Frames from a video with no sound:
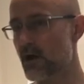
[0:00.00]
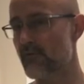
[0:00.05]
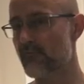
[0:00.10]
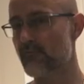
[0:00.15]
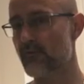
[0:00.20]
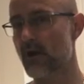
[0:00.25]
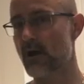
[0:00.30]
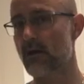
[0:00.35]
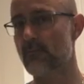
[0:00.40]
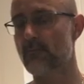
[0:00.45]
have
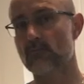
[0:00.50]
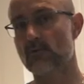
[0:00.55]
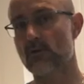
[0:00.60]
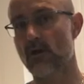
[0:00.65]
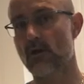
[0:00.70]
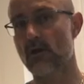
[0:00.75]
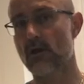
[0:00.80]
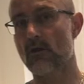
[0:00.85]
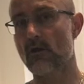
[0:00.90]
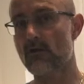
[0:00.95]

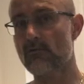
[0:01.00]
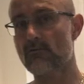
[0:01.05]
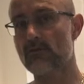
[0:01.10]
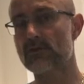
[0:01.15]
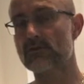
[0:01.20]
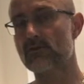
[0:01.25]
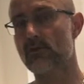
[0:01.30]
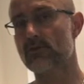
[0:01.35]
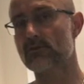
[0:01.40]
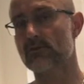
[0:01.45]
done a lot of
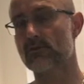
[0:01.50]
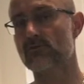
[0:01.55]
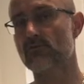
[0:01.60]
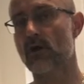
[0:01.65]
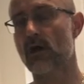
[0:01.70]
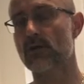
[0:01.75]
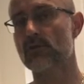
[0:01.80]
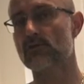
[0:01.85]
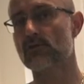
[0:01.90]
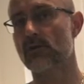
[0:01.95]
research on
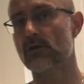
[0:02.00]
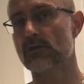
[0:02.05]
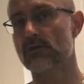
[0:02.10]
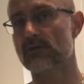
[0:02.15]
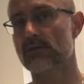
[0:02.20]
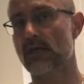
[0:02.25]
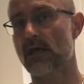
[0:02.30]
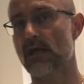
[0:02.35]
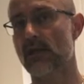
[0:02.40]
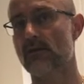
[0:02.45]
trying to
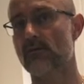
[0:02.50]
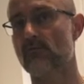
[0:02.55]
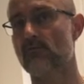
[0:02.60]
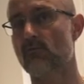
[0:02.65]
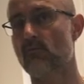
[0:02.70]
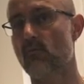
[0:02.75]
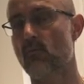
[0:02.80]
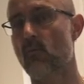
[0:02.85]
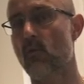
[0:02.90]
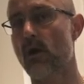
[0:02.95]
understand
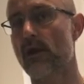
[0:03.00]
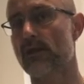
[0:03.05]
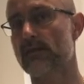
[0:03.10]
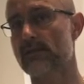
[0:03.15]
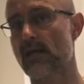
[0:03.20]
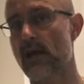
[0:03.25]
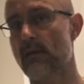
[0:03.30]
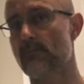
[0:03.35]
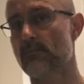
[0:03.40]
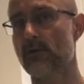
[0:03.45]
what
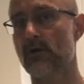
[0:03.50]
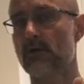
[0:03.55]
has happened